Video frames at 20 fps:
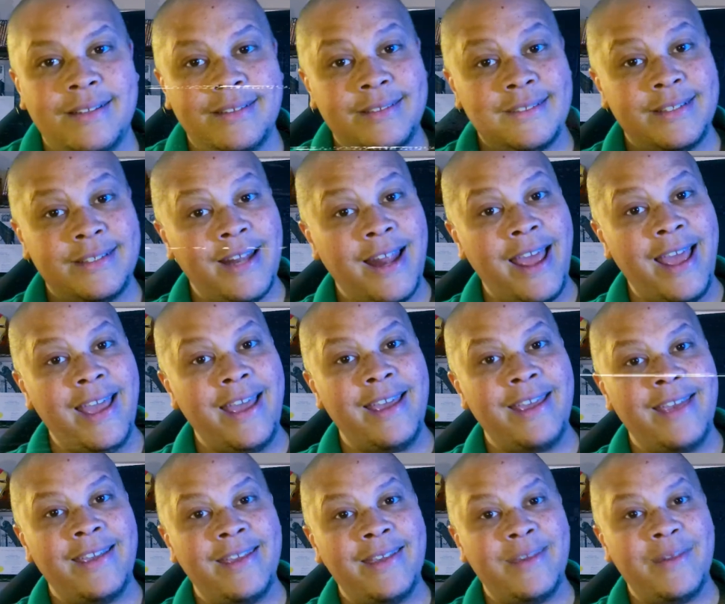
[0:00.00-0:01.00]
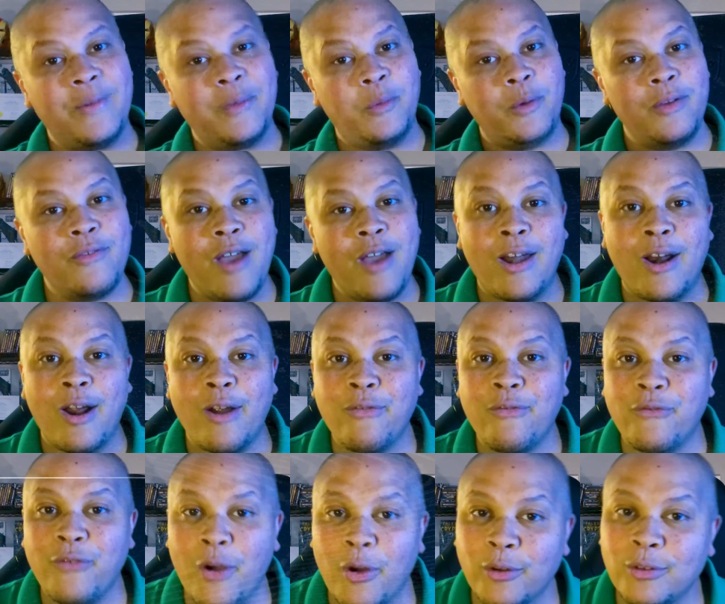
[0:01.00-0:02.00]
Today, we've got our
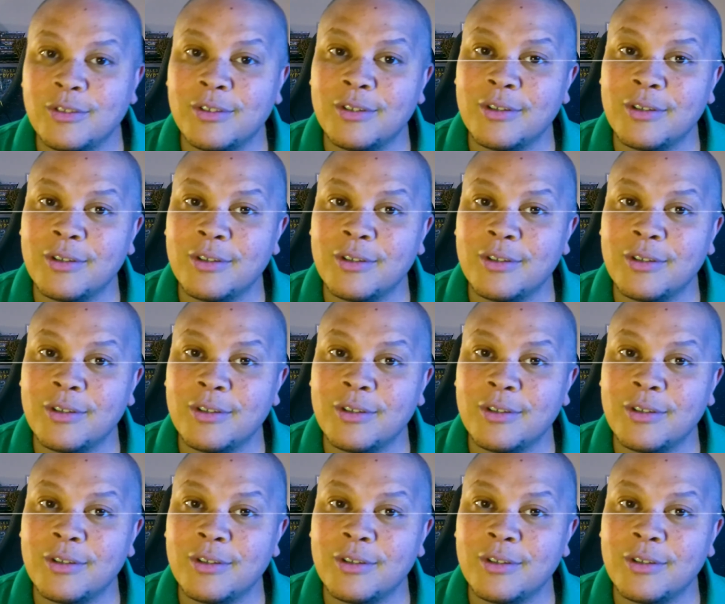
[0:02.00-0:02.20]
first